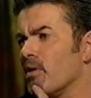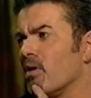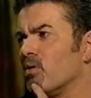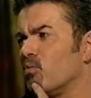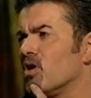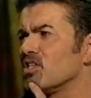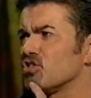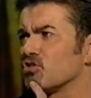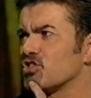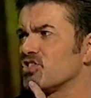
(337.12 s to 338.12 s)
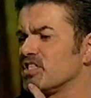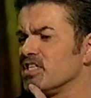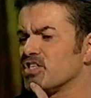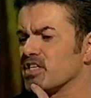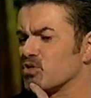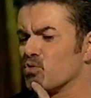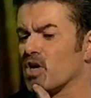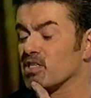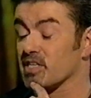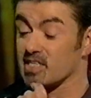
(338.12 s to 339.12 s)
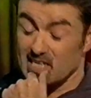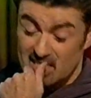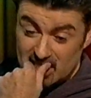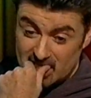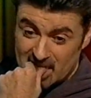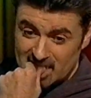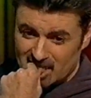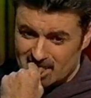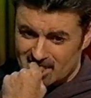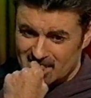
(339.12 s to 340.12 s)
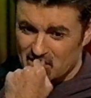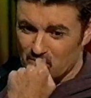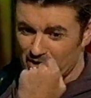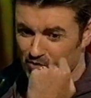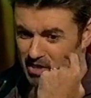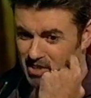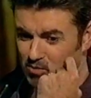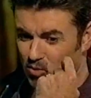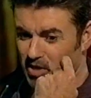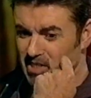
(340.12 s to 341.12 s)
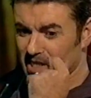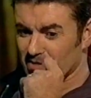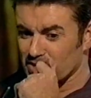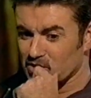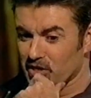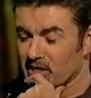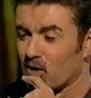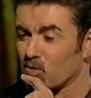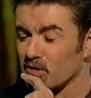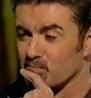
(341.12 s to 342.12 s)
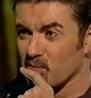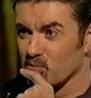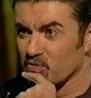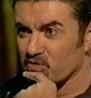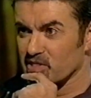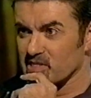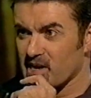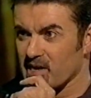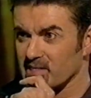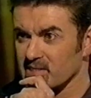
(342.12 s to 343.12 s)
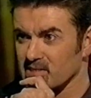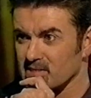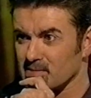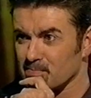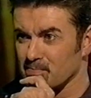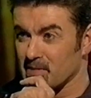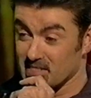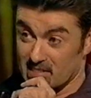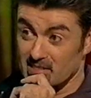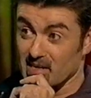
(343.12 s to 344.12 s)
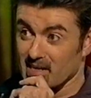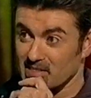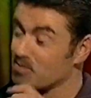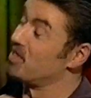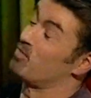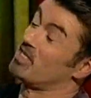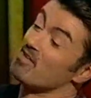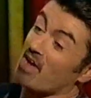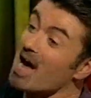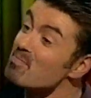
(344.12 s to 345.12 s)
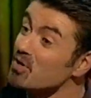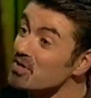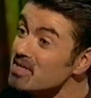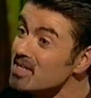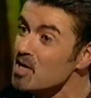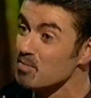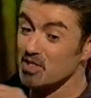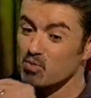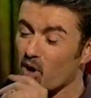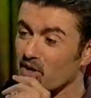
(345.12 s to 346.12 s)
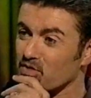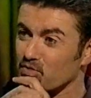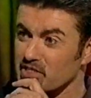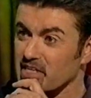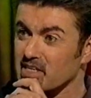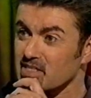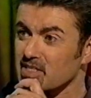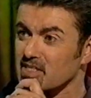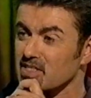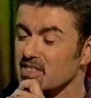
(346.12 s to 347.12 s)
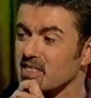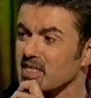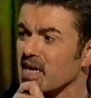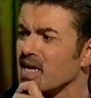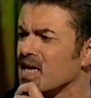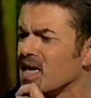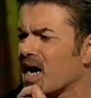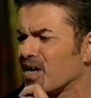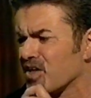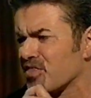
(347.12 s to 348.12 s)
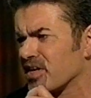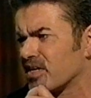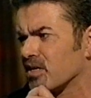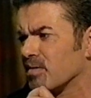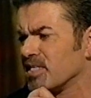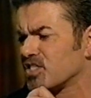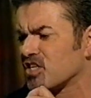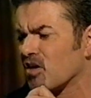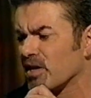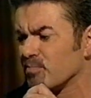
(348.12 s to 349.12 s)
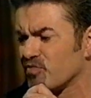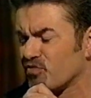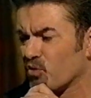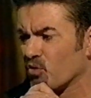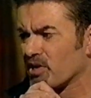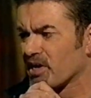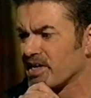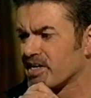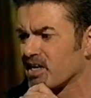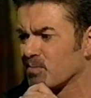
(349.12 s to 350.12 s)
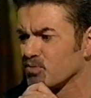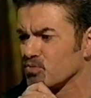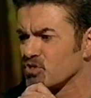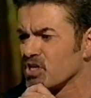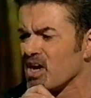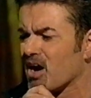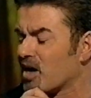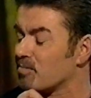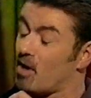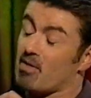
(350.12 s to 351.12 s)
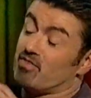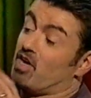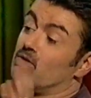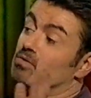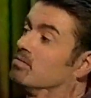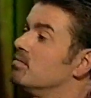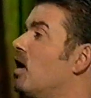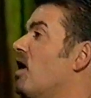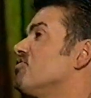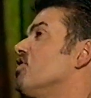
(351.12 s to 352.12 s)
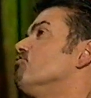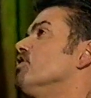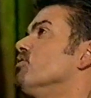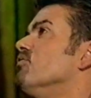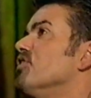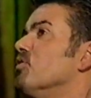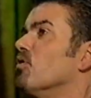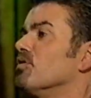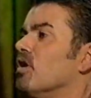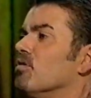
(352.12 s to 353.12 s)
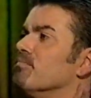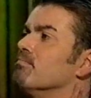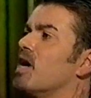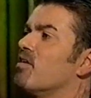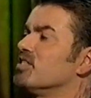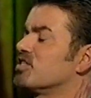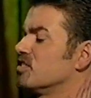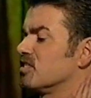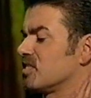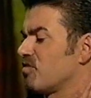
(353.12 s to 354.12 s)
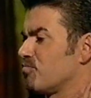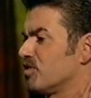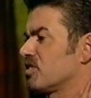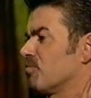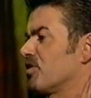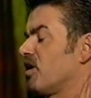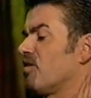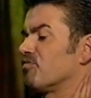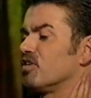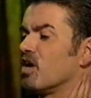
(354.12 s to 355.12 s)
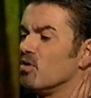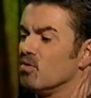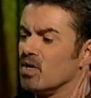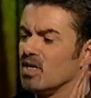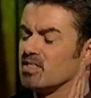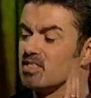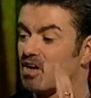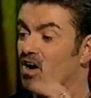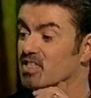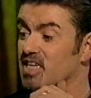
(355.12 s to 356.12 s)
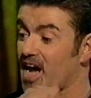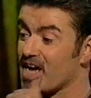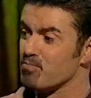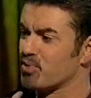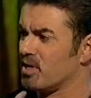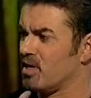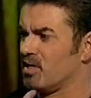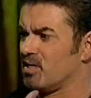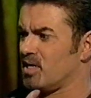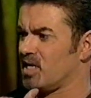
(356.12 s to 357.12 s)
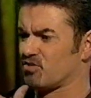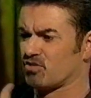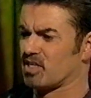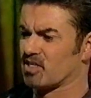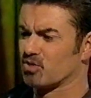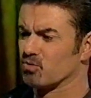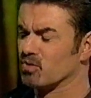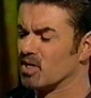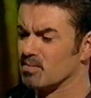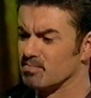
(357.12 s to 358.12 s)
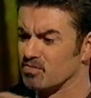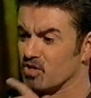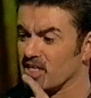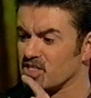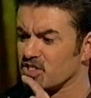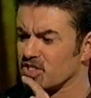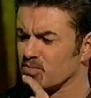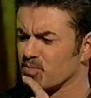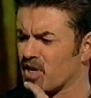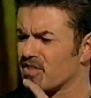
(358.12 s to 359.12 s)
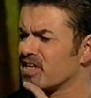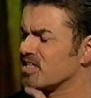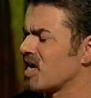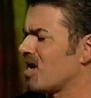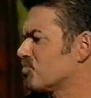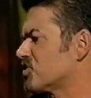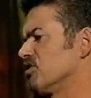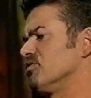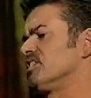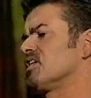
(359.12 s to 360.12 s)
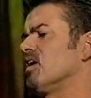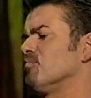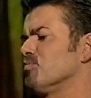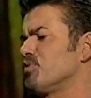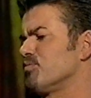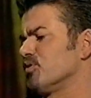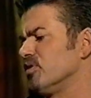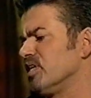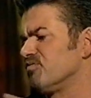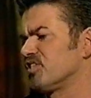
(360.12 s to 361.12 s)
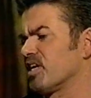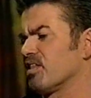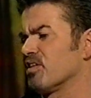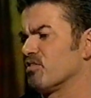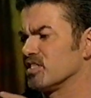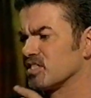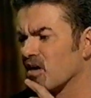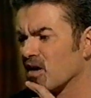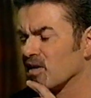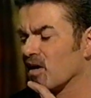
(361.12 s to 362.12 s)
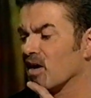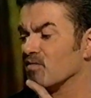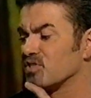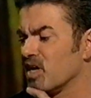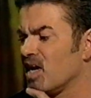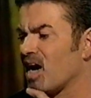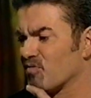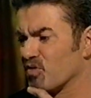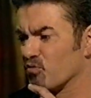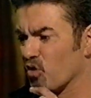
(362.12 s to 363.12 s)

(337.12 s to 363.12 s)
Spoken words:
Well, it's not just the teaching, it's all kinds of things. As it stands, I can still be arrested walking down the street holding my boyfriend's hand. As it stands. I mean, it would never happen, but it's one of the ridiculous things that's in there. And I think it's time for gay couples. I have no real view on marriage, because it's never been something. I have no desire to ape heterosexual relationships, but I think it's absolutely time that people who live together their entire lives have the